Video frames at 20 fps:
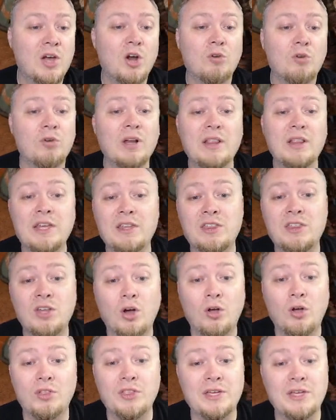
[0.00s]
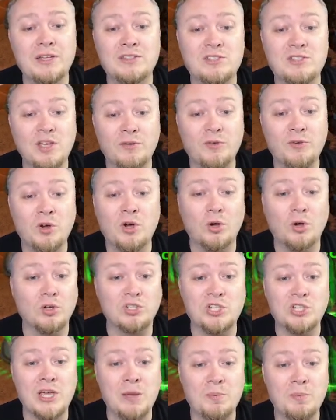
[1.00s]
Really, the only difficult
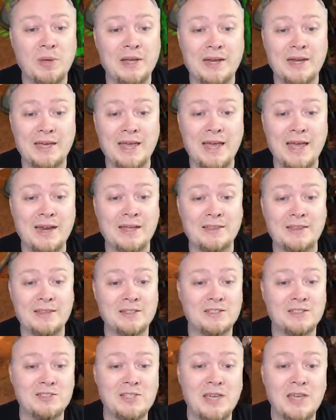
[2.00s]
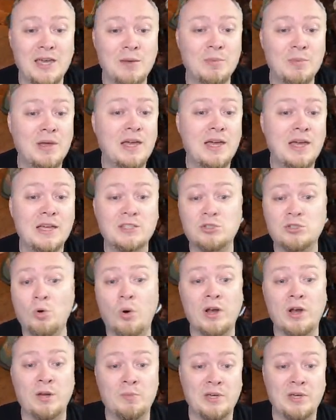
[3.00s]
champion to get in this team is
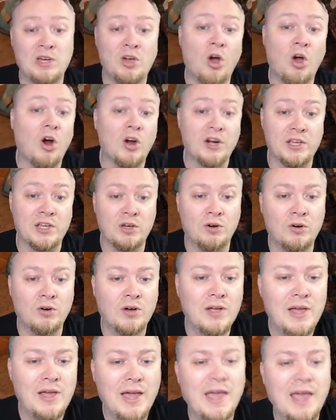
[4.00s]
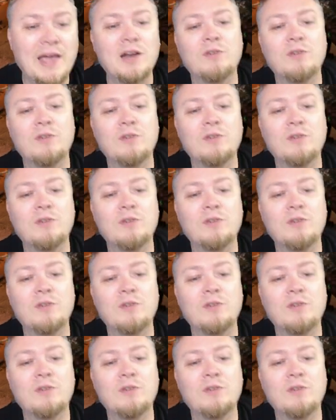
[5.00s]
going to be Cardiel, and of